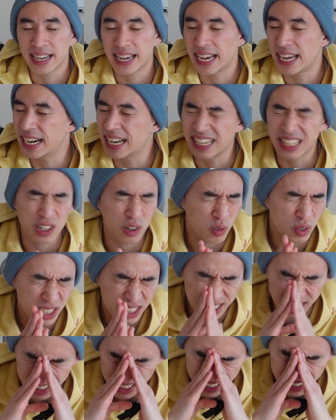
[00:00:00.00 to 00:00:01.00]
And I know
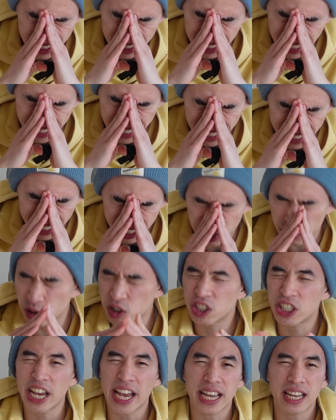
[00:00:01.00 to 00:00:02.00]
it's like you
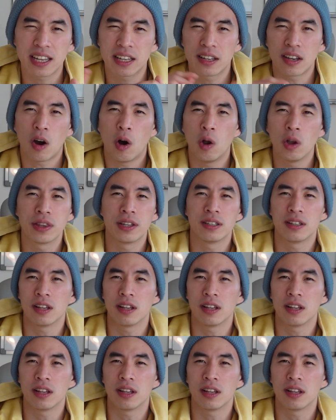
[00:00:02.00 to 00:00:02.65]
check all the